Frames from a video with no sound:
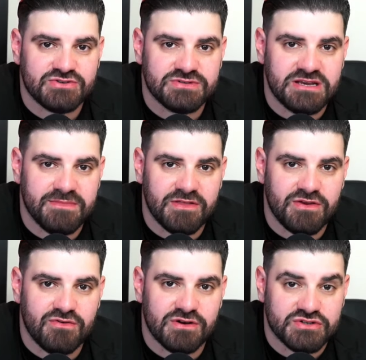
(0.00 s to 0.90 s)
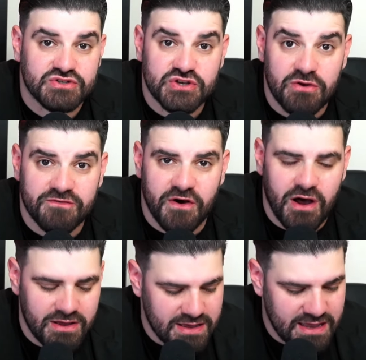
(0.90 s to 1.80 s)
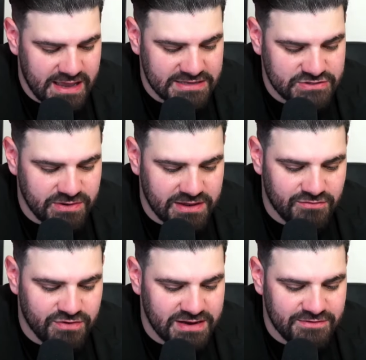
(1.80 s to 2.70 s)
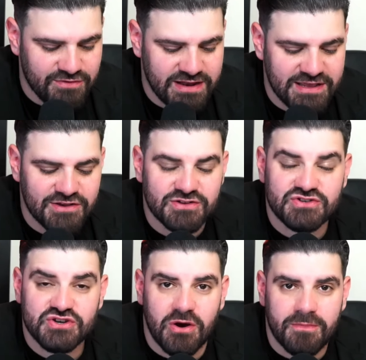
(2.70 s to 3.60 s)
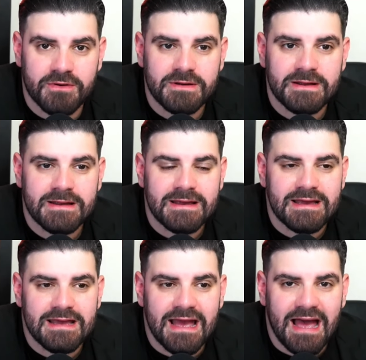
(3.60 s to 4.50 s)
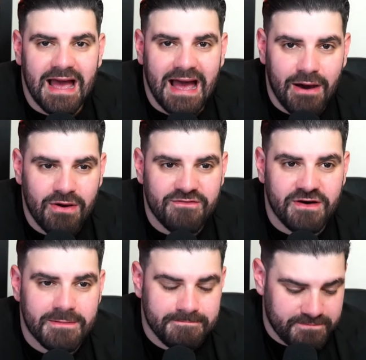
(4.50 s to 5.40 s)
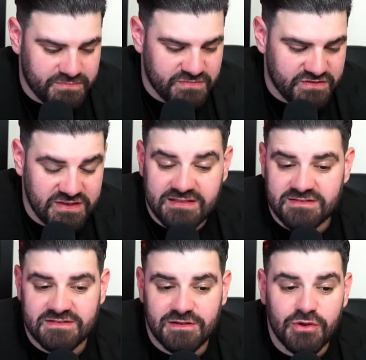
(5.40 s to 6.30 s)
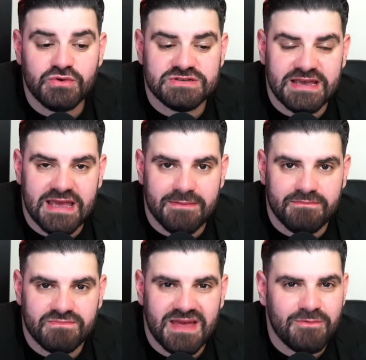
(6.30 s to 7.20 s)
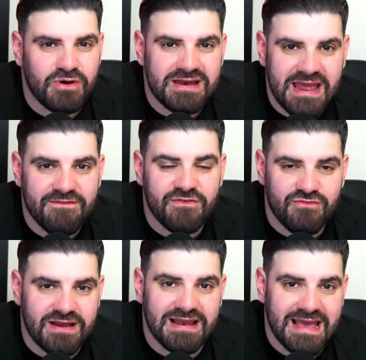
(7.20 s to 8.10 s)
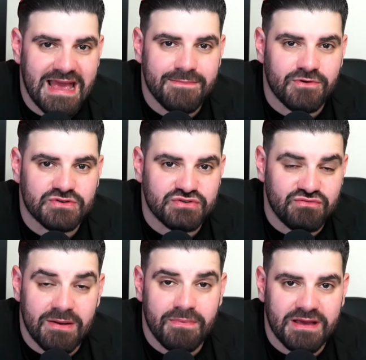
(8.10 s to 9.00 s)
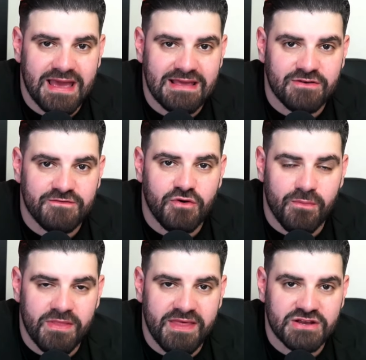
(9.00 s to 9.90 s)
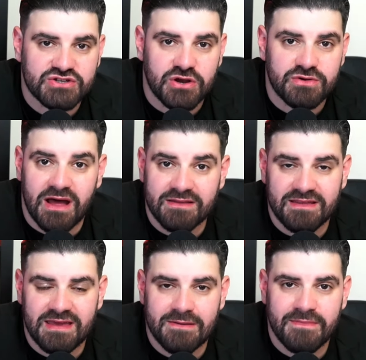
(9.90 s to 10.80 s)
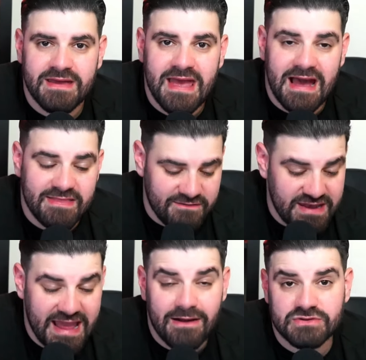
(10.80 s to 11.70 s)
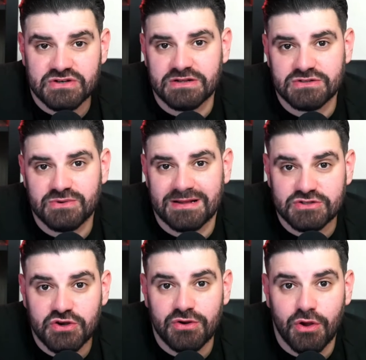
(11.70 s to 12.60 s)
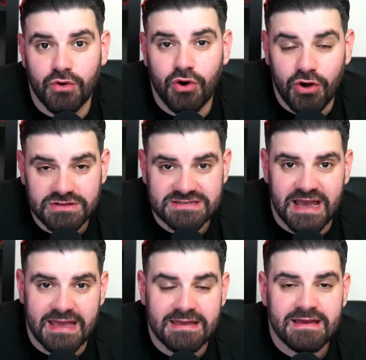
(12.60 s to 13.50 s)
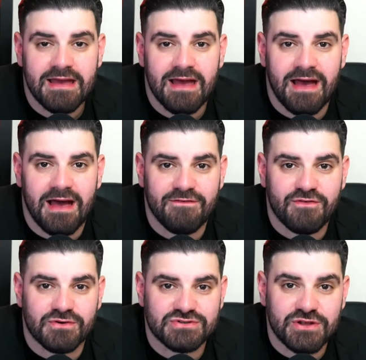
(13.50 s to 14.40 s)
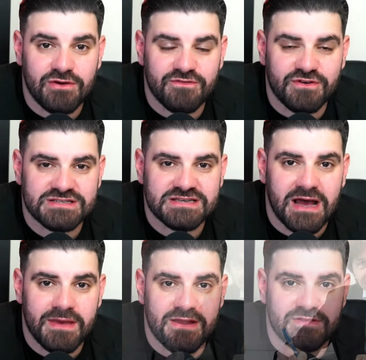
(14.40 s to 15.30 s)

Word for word: team at the Euros. And so far, he's doing a really, really good job. However, since losing him, they were never really able to replicate the form that they showed under him. And they've now turned to Antonio Conte, of course, known for his time here in the